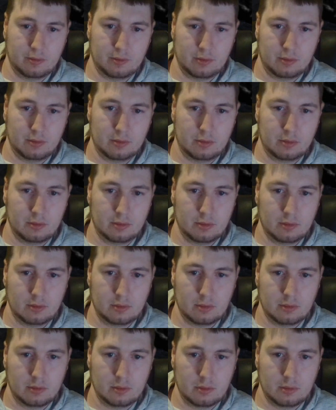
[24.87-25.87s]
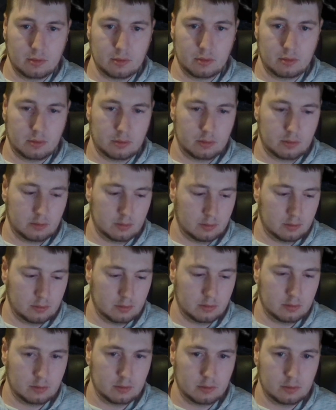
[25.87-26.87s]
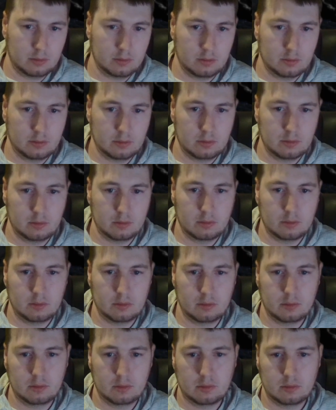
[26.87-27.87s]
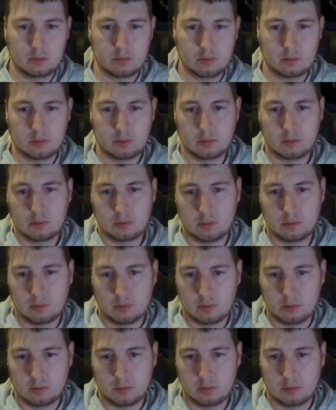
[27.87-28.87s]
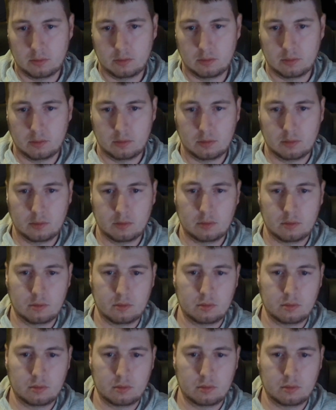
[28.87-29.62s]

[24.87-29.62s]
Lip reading: (silence)